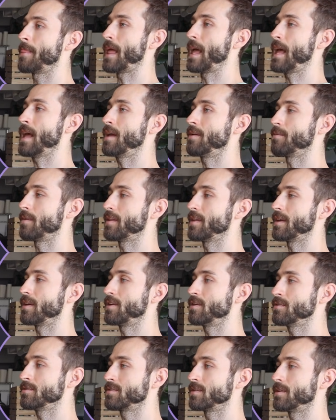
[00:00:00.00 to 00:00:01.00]
And when they
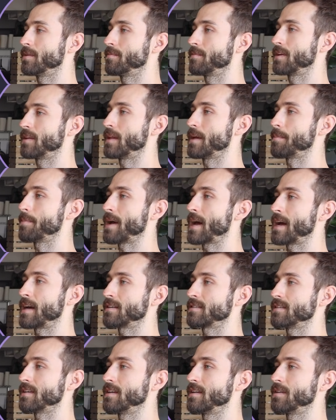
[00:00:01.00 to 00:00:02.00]
use them, do they
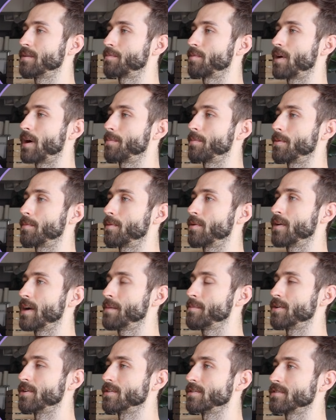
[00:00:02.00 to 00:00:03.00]
pass in the proper
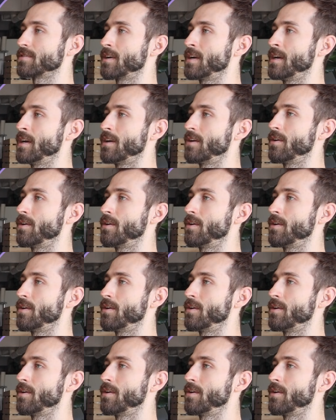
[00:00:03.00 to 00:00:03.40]
parameters?